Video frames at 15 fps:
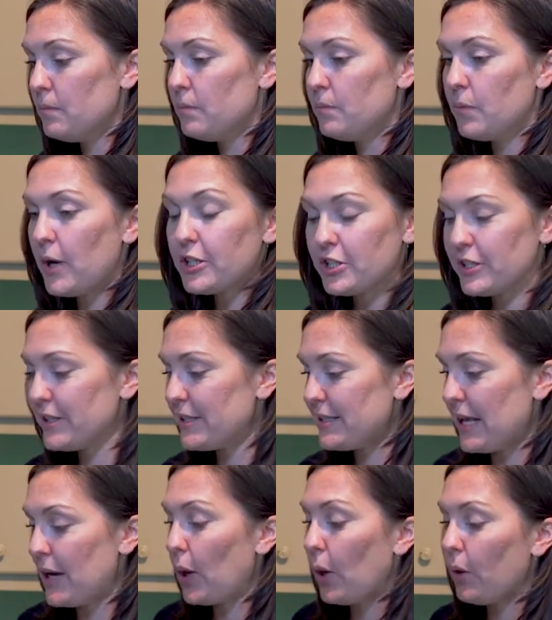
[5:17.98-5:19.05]
watching this
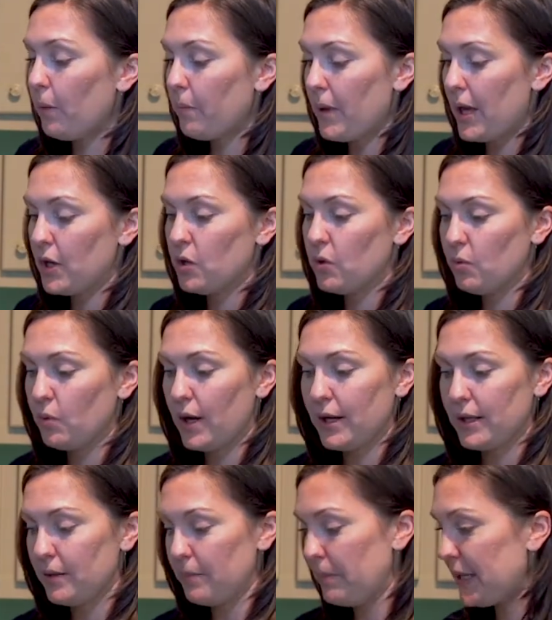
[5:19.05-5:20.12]
at home and you want
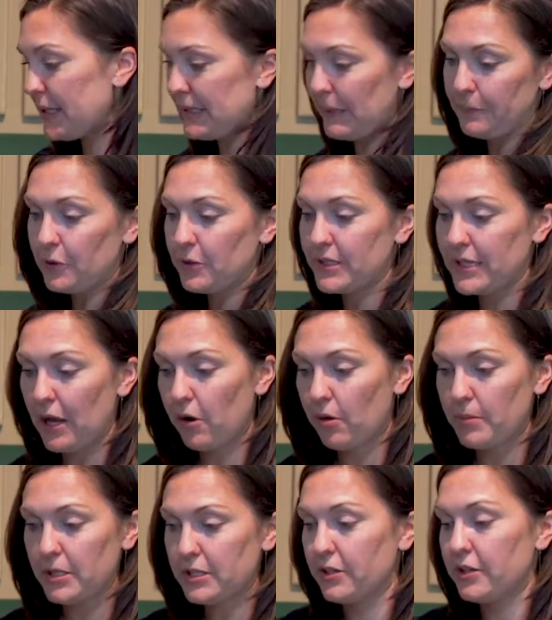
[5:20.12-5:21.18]
to mix up your scour
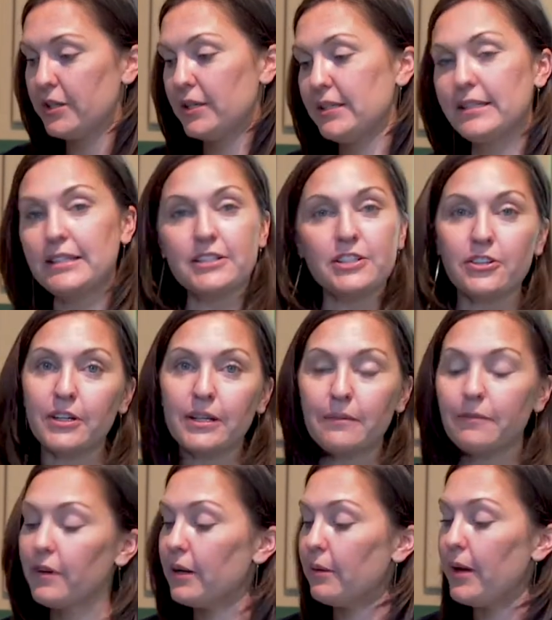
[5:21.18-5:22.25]
materials and stir it up
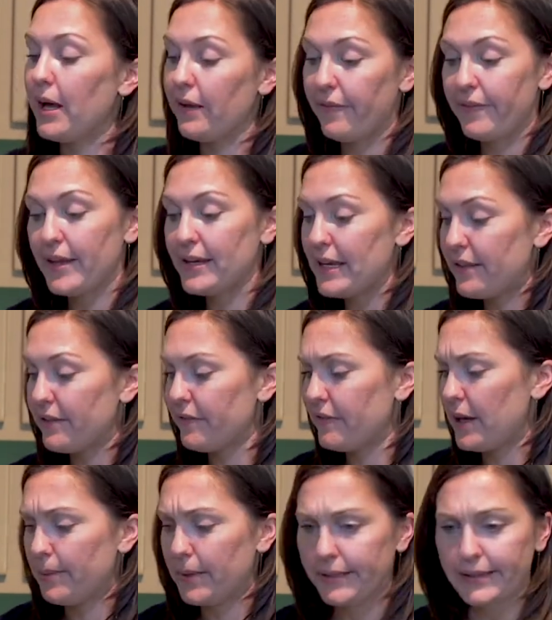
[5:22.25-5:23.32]
very well and then add the
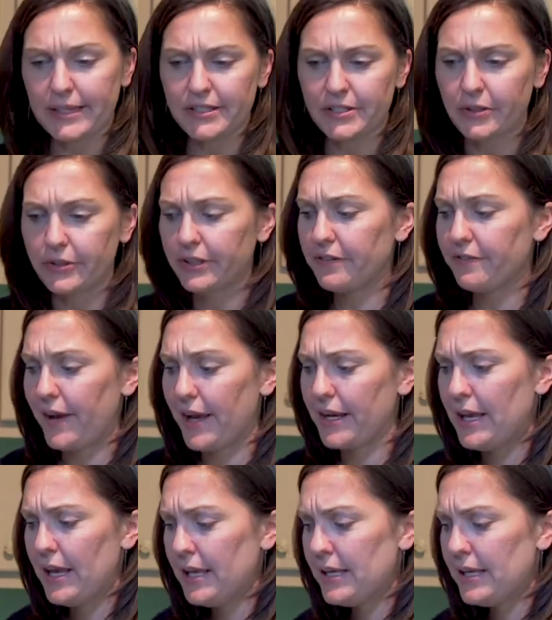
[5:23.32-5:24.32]
fabric, that's totally fine.